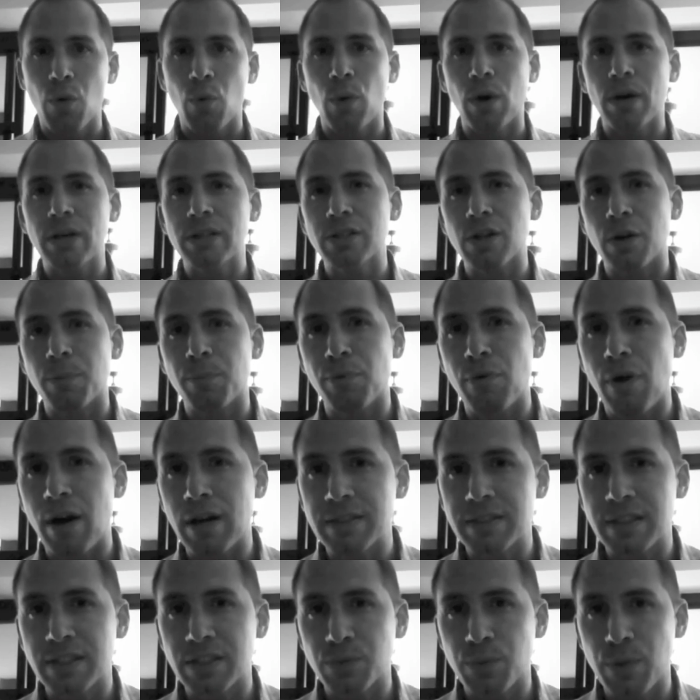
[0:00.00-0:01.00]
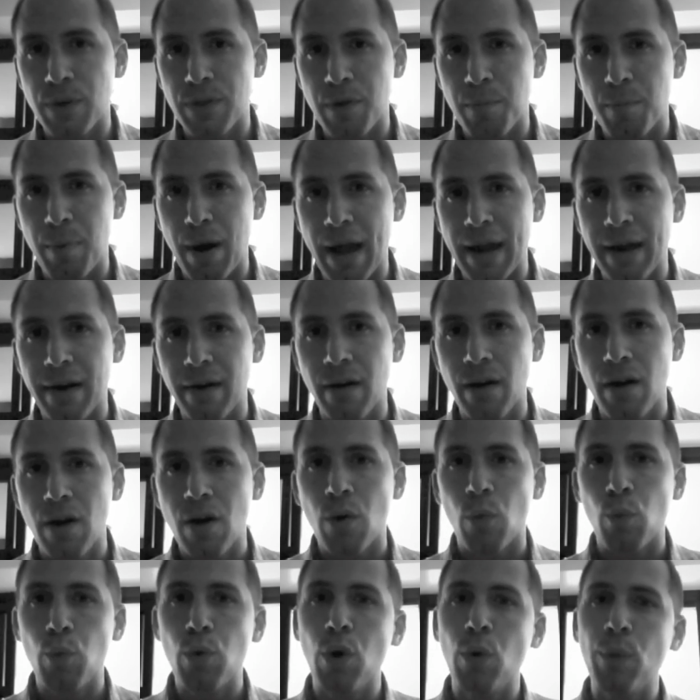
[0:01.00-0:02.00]
What is our process with a buyer?
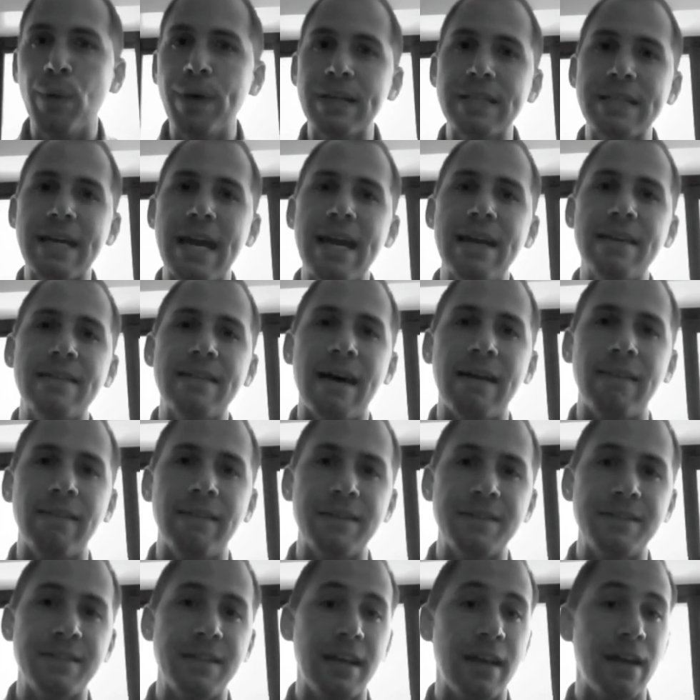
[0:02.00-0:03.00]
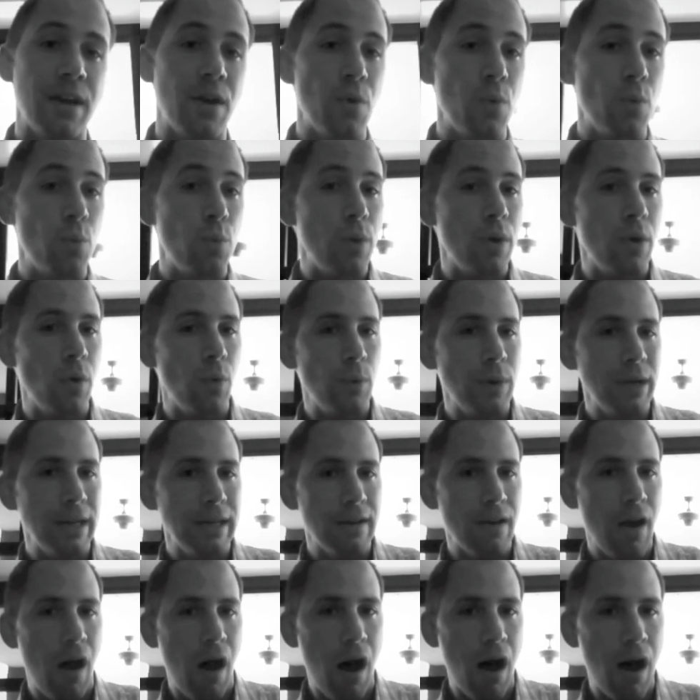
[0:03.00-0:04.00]
Will we take that listing? Will we
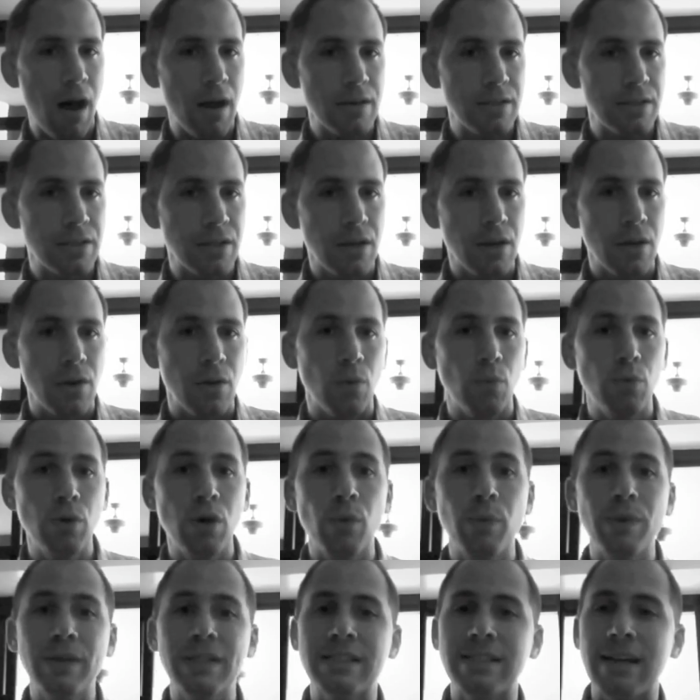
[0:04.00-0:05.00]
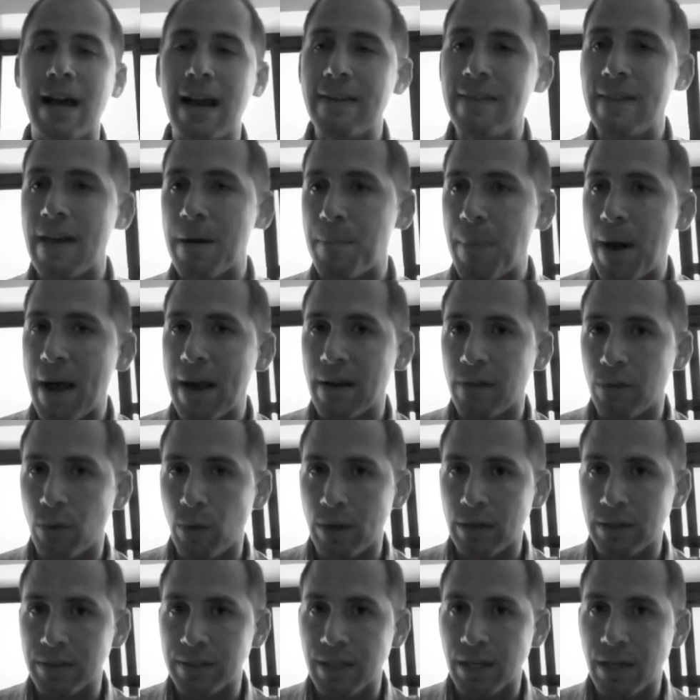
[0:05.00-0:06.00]
not? Will we sign that buyer
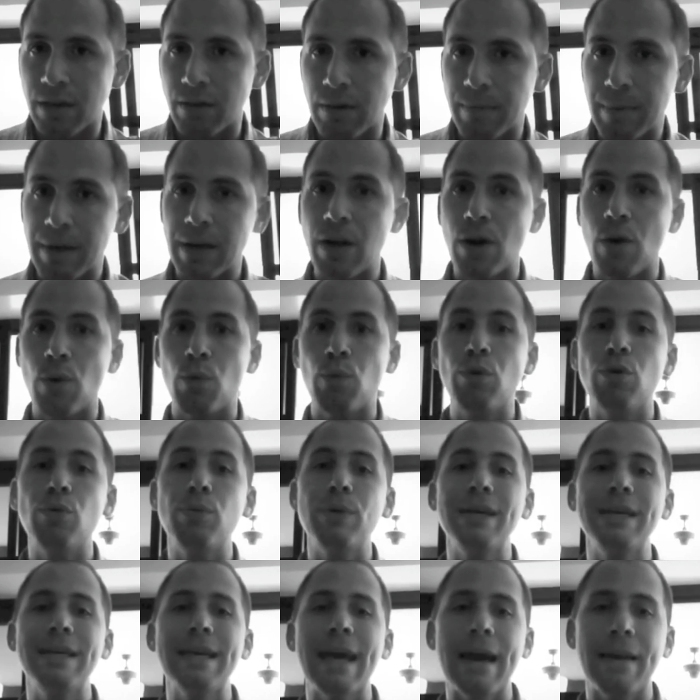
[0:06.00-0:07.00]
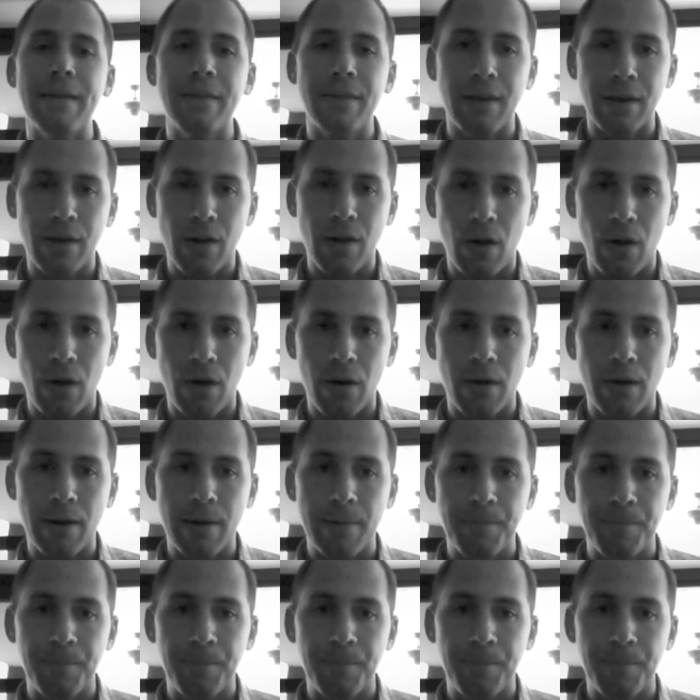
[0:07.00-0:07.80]
loyalty agreement? Will we get in the car?